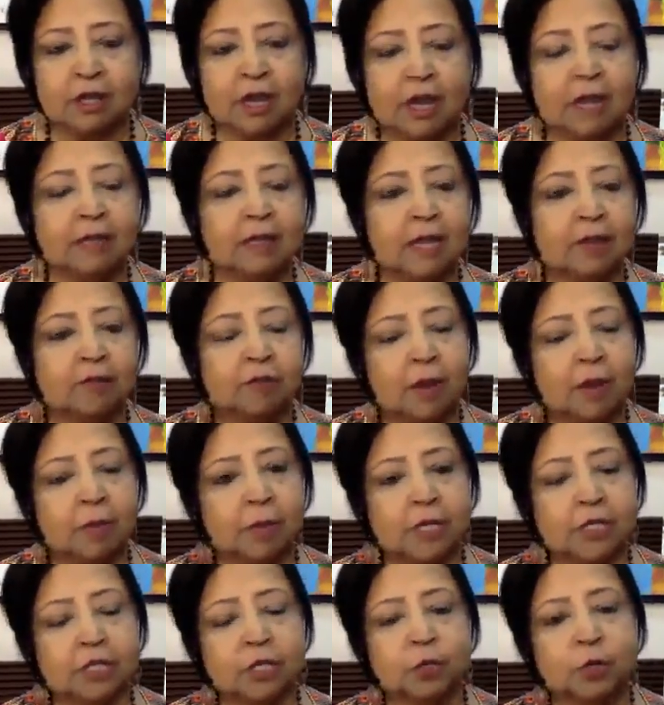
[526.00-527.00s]
And that
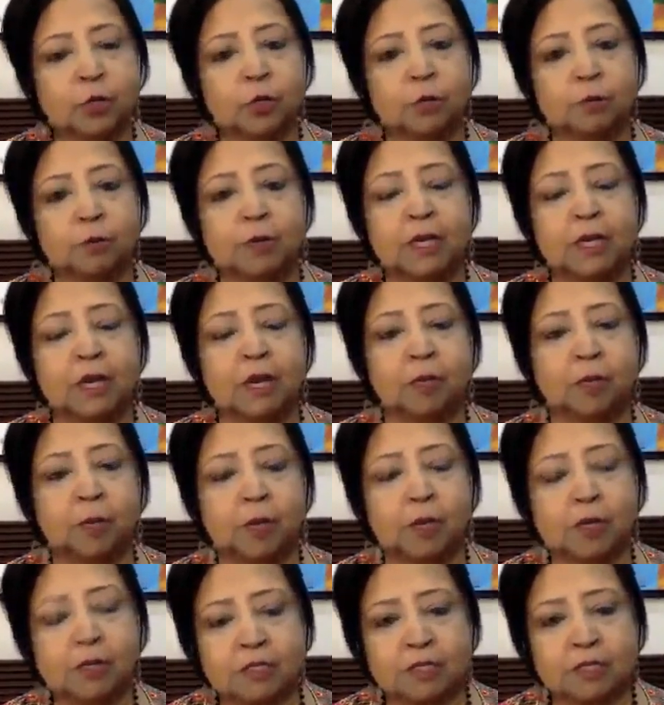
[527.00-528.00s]
vibration could be a
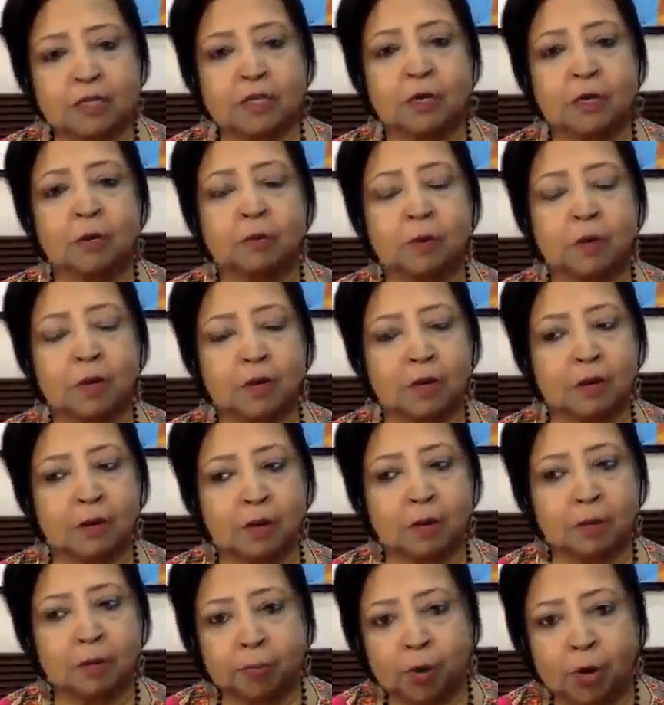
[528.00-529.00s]
person, or
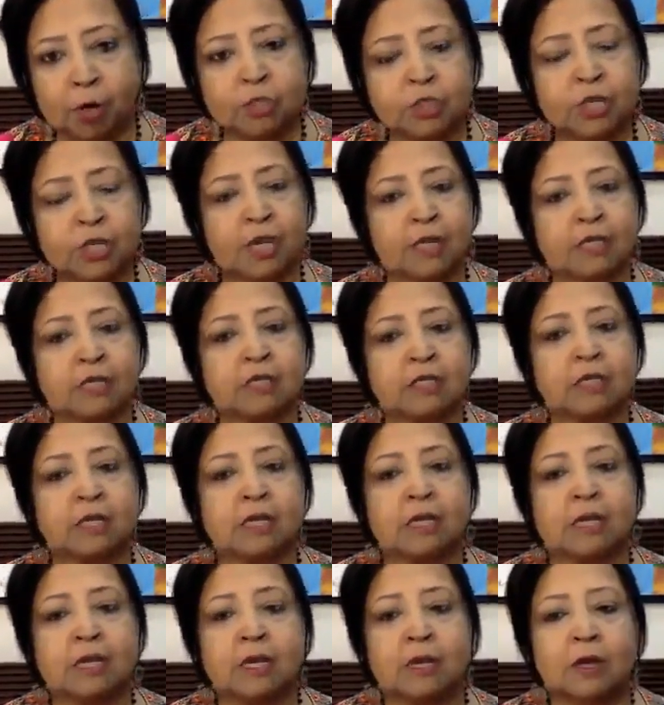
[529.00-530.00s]
a project,
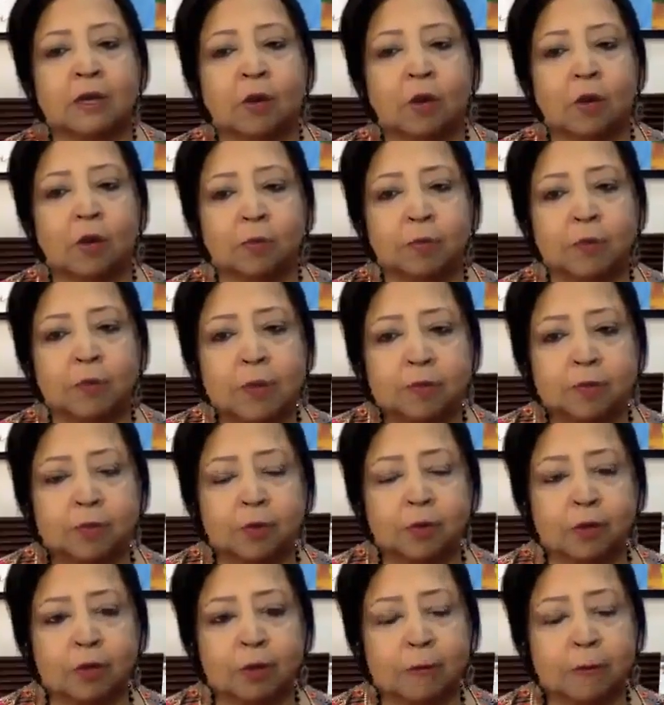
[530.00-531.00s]
or
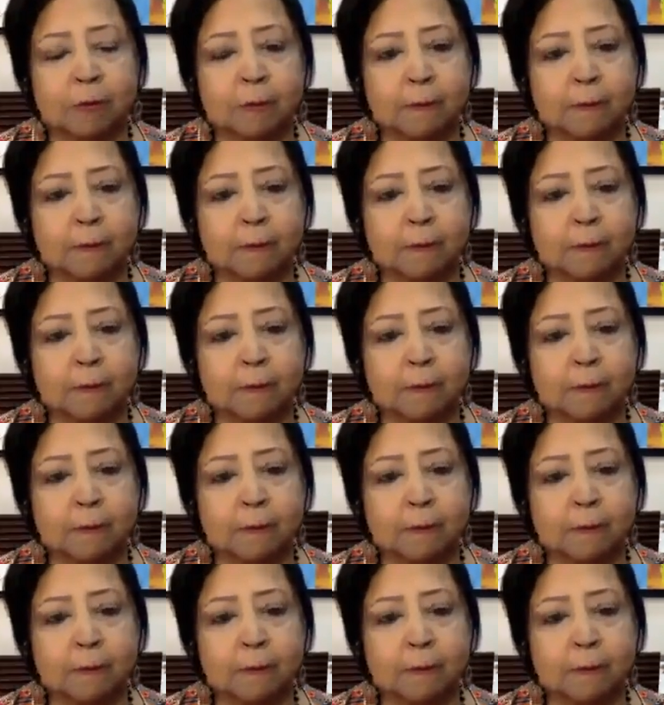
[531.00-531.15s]
people,